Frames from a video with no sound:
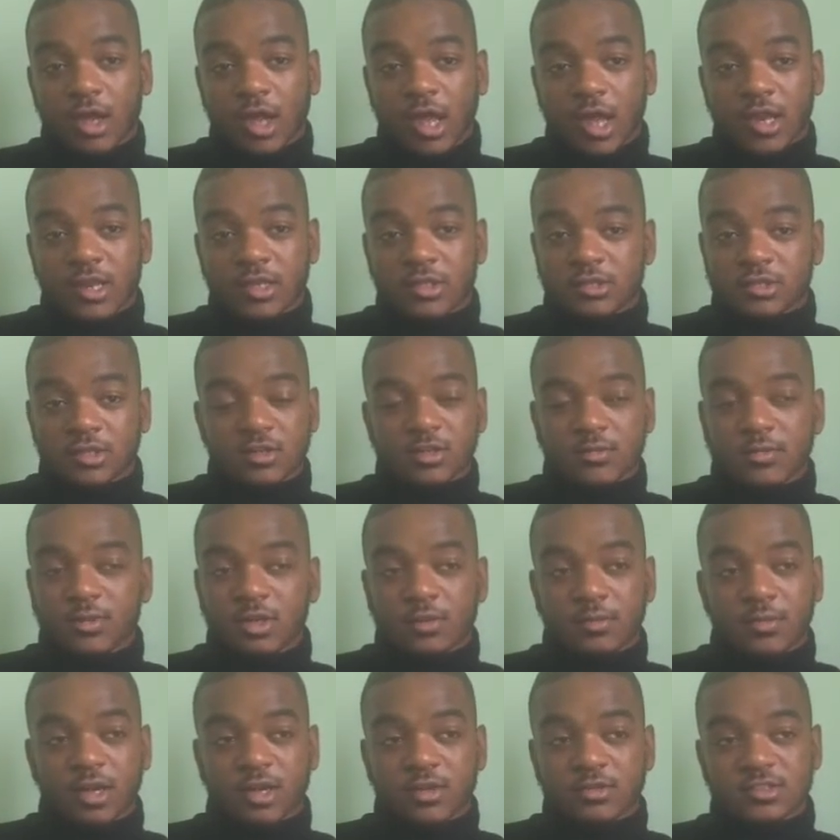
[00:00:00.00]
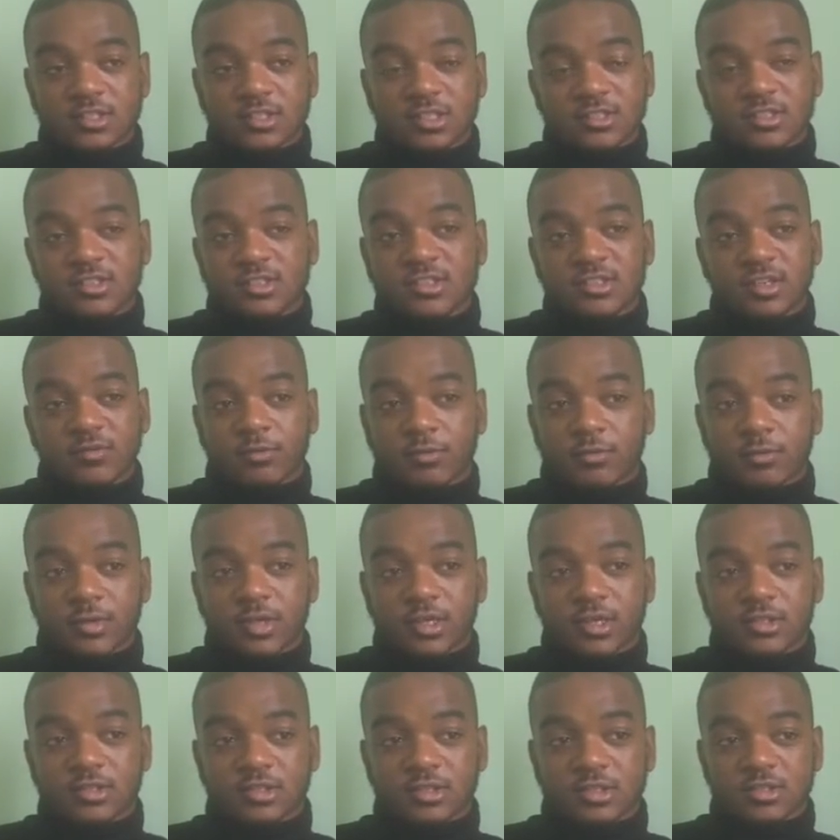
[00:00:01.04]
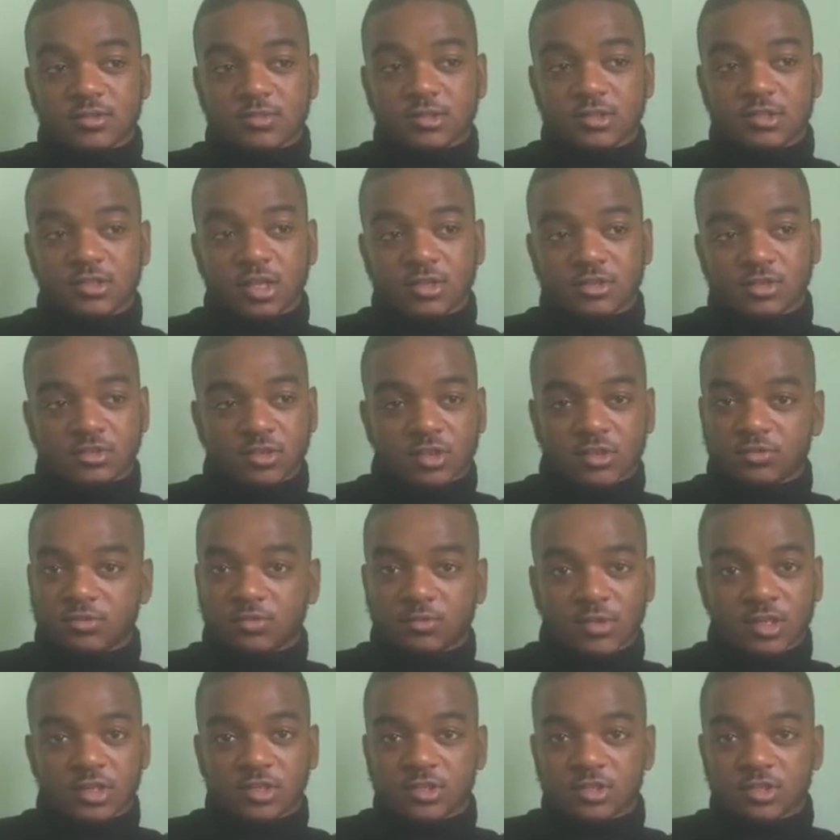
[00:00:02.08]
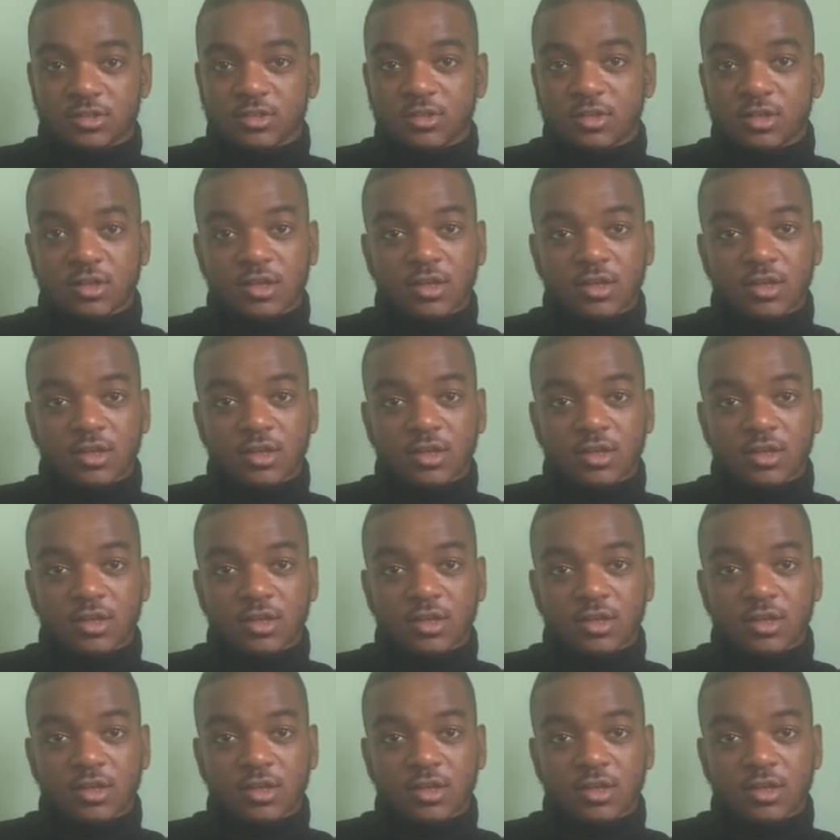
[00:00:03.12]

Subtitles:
And it's only been about 6 to 7 weeks and it's been such transformation